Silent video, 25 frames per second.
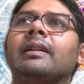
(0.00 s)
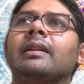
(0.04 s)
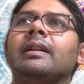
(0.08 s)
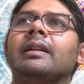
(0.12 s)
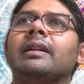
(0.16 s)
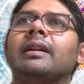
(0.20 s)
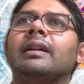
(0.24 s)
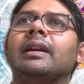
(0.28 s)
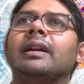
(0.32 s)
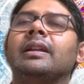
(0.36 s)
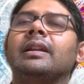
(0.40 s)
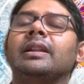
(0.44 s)

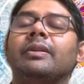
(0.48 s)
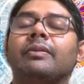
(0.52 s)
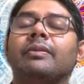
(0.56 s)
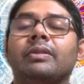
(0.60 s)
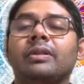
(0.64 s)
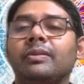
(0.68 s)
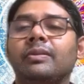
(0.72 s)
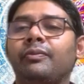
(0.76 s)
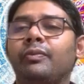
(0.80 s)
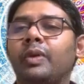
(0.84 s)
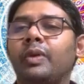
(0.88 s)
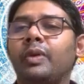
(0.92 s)
and they
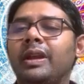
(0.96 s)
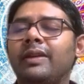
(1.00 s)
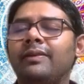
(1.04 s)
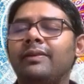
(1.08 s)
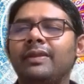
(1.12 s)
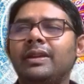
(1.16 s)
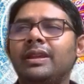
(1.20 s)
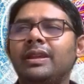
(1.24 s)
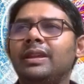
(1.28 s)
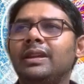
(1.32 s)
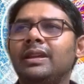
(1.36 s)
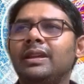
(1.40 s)
were
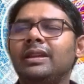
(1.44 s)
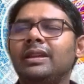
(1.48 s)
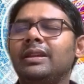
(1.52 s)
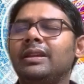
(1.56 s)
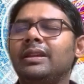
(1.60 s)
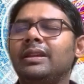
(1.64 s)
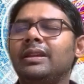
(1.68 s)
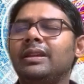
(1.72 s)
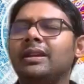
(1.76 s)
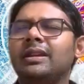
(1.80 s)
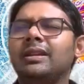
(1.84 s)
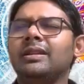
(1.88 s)
wavy,
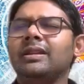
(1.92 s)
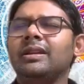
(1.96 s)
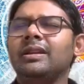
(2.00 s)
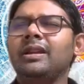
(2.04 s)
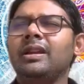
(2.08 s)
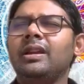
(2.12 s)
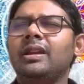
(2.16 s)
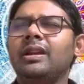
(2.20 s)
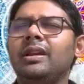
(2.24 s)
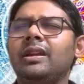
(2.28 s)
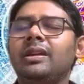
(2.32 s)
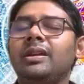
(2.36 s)
and
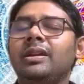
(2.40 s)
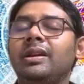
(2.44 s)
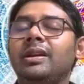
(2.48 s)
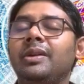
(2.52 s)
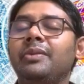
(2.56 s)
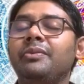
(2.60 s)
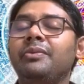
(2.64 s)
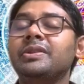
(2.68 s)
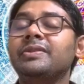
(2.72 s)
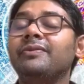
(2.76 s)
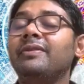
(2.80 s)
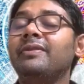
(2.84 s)
it
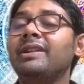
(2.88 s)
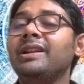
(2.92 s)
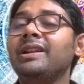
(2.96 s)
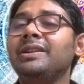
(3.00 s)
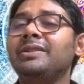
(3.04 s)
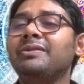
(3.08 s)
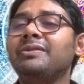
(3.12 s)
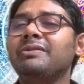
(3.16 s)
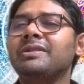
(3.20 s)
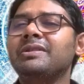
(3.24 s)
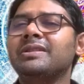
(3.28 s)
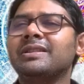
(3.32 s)
was very
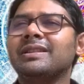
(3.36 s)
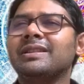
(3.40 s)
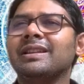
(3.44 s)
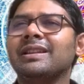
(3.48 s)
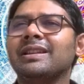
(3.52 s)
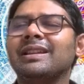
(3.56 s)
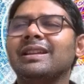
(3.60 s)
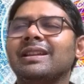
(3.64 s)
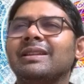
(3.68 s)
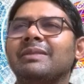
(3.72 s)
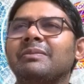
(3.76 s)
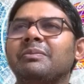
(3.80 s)

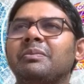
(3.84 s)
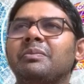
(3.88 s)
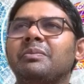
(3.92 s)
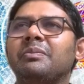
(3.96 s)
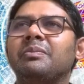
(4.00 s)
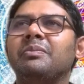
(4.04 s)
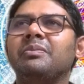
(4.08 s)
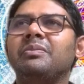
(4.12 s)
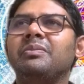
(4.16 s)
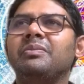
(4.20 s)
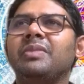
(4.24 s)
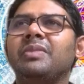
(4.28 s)
interesting
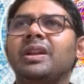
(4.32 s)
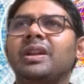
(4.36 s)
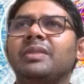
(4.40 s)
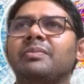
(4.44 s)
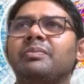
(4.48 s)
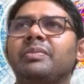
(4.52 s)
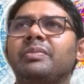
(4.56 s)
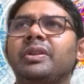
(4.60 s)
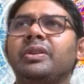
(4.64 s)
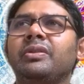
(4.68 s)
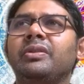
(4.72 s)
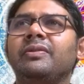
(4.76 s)
and
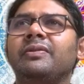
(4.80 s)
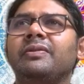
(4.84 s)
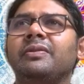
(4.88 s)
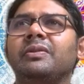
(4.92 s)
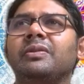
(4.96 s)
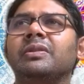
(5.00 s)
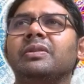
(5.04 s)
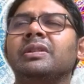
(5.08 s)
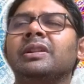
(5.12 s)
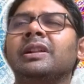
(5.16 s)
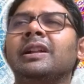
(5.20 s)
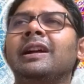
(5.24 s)

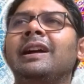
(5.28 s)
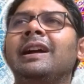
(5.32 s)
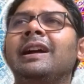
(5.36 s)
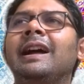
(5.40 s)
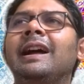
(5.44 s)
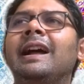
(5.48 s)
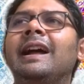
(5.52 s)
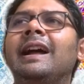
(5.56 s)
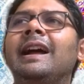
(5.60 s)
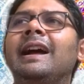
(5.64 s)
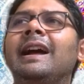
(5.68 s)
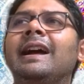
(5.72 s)
beautiful.
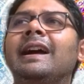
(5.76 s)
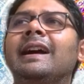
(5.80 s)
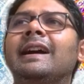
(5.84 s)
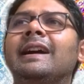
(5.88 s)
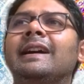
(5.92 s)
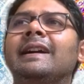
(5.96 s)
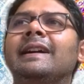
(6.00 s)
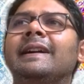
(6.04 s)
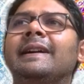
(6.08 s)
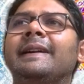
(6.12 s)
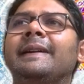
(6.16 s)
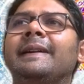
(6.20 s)

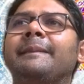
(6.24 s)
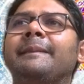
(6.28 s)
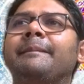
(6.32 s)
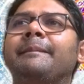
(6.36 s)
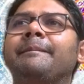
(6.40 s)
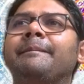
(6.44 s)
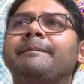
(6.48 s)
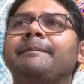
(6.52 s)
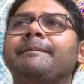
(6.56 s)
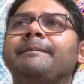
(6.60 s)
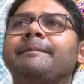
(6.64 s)
Um,